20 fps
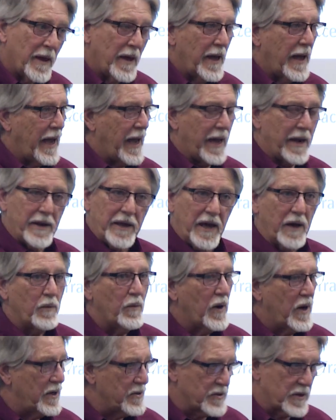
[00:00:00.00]
and it
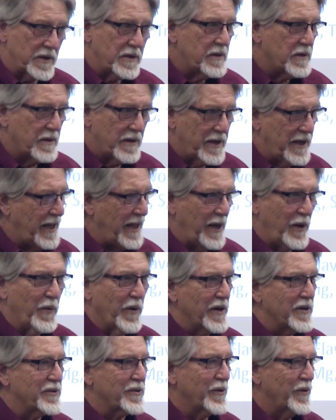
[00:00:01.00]
wasn't
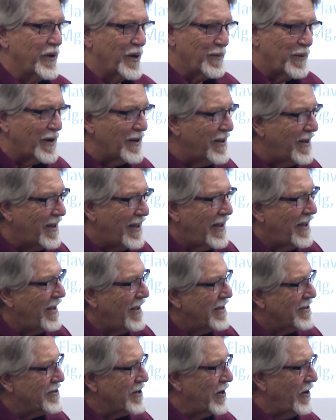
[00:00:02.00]
anywhere suitable,
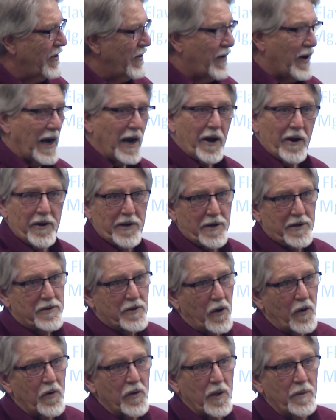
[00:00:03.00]
so I already
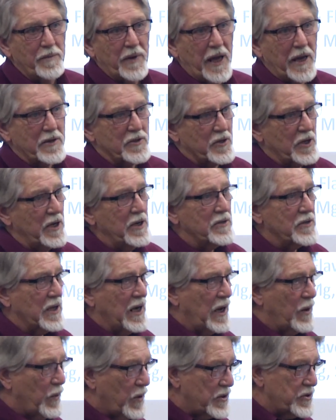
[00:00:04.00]
told them next season
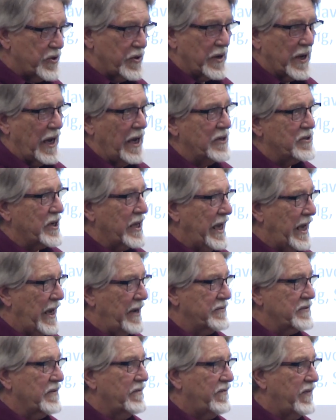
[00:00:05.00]
I want you guys to
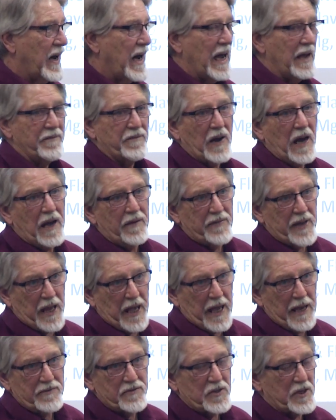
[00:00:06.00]
have some
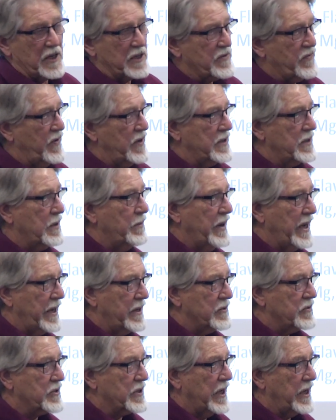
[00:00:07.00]
5.5, 6 foot tomato
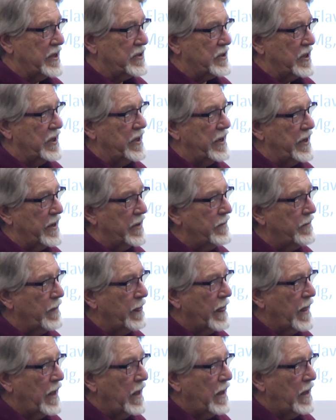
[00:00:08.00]
stakes in here,
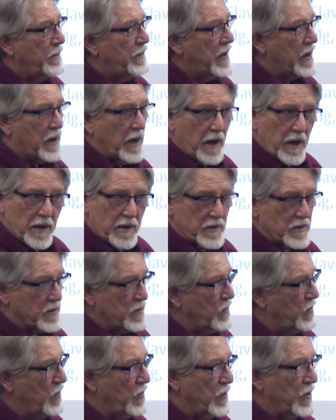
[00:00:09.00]
because
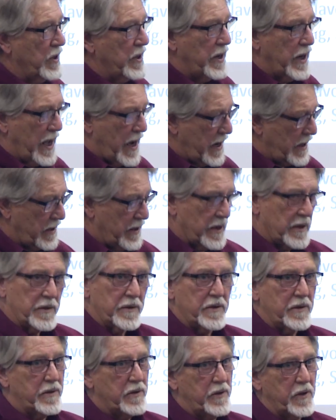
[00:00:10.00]
we're not going to
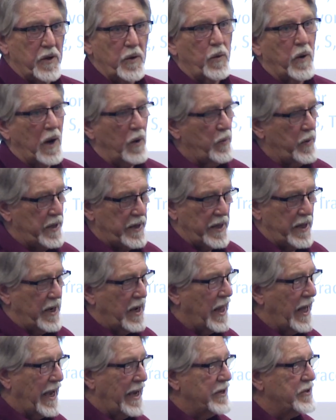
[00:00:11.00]
do what we did
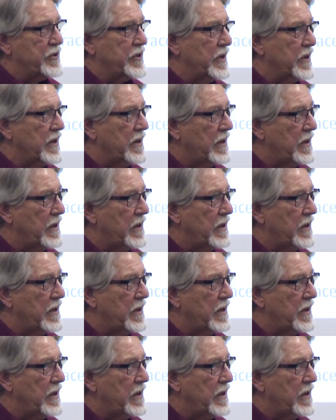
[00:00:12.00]
last year.